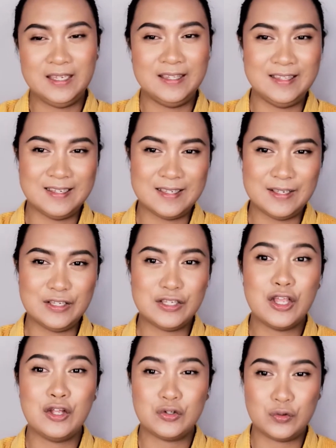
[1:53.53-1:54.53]
This is
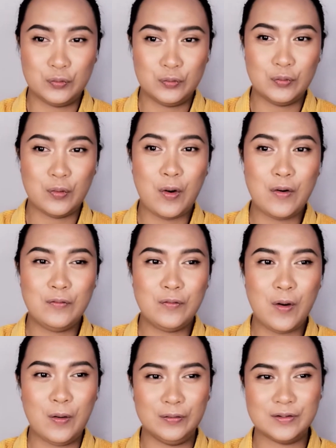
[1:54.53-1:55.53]
true or
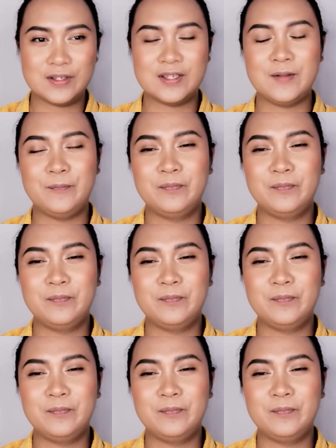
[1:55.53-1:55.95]
false.